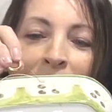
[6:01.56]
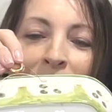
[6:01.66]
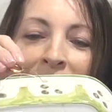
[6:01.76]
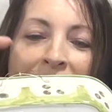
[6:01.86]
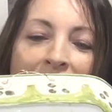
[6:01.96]

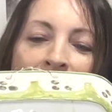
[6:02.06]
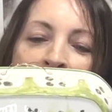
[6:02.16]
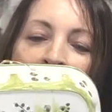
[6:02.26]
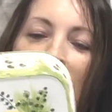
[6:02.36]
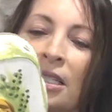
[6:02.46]
But here
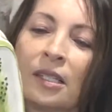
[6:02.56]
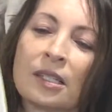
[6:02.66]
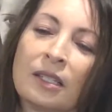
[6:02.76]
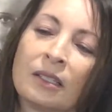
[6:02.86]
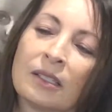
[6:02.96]
is
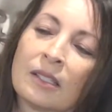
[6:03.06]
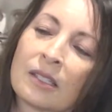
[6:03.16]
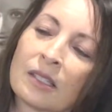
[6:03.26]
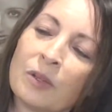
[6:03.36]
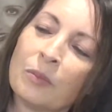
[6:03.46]

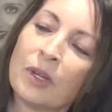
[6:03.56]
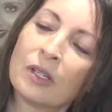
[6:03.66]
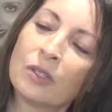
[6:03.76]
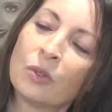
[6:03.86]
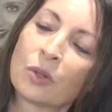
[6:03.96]
some
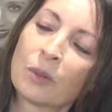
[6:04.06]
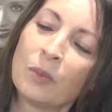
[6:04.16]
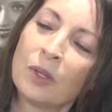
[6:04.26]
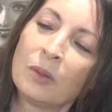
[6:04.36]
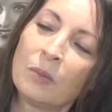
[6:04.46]

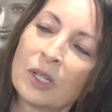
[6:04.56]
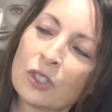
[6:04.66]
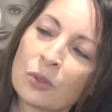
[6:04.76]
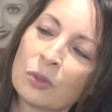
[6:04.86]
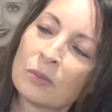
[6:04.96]
adorable
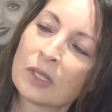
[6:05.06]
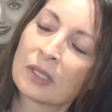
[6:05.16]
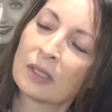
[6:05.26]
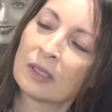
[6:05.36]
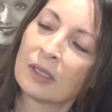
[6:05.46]
mushrooms.
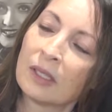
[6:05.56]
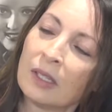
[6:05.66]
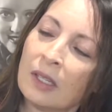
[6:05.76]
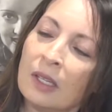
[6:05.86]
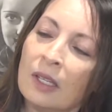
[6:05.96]

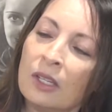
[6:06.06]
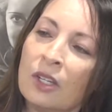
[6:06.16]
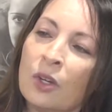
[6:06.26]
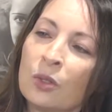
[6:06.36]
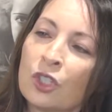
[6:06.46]

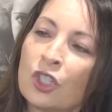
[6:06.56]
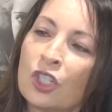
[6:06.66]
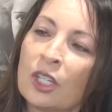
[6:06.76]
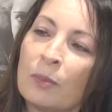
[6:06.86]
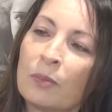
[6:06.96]
No
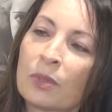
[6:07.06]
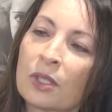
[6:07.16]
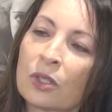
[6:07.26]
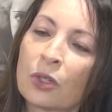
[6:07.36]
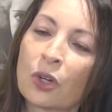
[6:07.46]

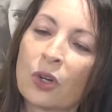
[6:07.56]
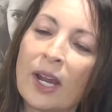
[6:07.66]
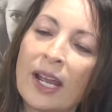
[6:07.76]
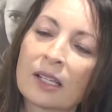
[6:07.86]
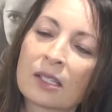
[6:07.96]
chips or
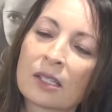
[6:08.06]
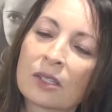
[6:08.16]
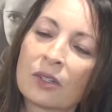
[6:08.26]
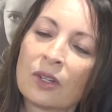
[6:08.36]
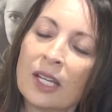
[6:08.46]
cracks
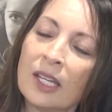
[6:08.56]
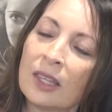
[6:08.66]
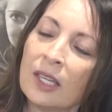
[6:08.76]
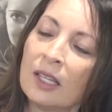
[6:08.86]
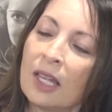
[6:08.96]
or
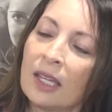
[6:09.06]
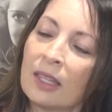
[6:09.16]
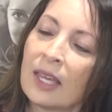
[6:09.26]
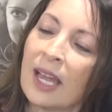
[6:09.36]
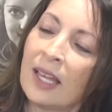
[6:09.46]
anything
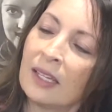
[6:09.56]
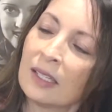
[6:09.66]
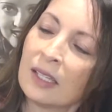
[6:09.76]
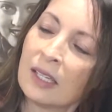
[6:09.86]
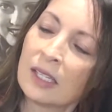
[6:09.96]
like that.
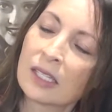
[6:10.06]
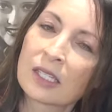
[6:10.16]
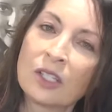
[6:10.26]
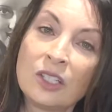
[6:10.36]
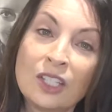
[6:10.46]

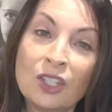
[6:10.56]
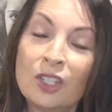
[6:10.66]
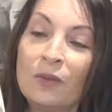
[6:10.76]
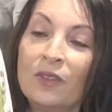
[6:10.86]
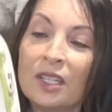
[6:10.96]
Still in
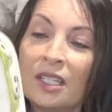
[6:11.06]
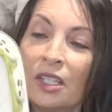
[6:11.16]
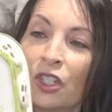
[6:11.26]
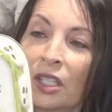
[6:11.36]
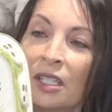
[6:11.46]
good
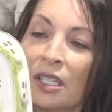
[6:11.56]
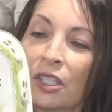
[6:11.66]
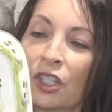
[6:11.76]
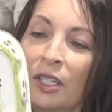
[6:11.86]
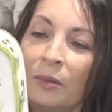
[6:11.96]
vintage
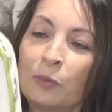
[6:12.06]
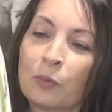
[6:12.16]
condition.